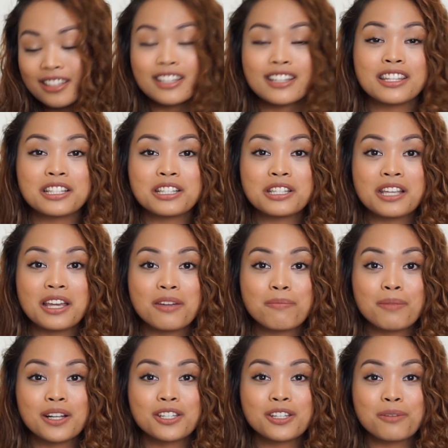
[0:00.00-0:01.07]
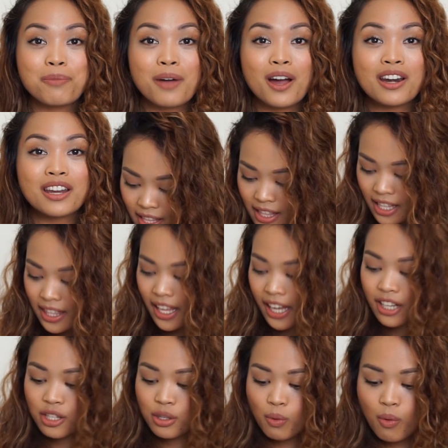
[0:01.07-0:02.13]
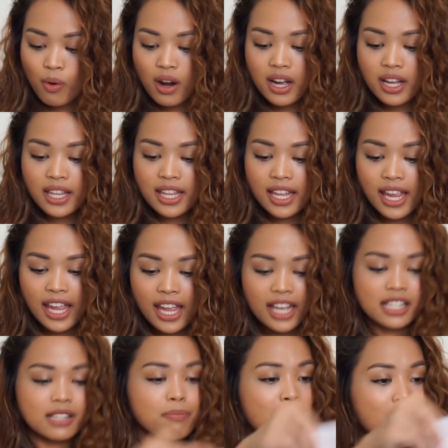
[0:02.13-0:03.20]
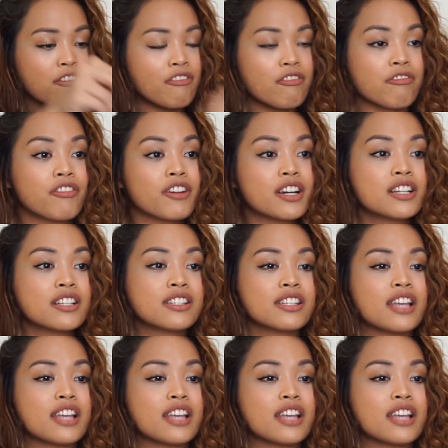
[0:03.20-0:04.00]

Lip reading: Nothing to say much about it. The next one is my first